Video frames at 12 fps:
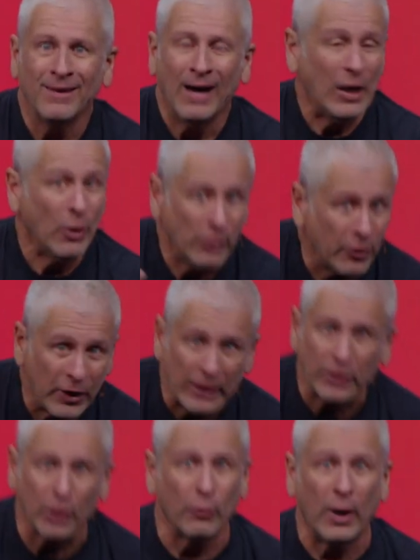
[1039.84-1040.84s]
I know you
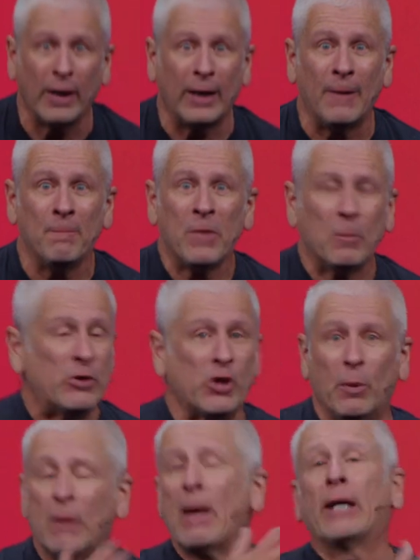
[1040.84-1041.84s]
think you're ready, but
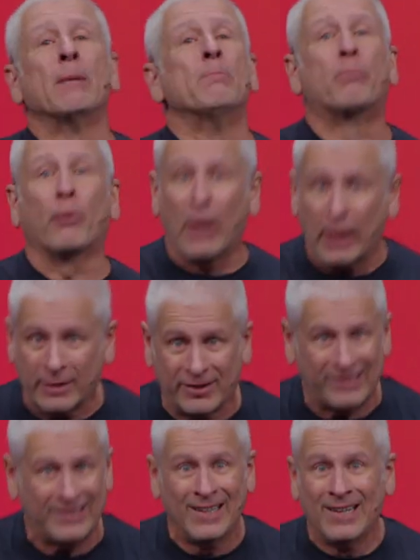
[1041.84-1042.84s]
you've been making
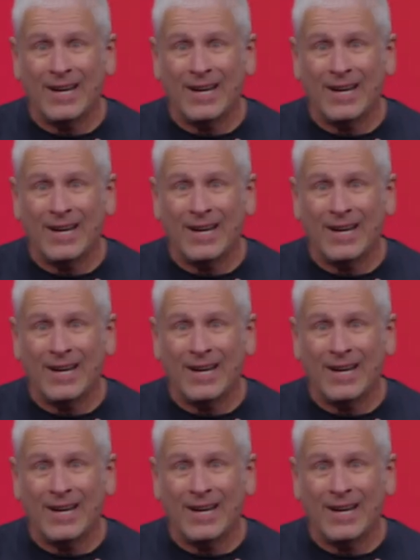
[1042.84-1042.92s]
bricks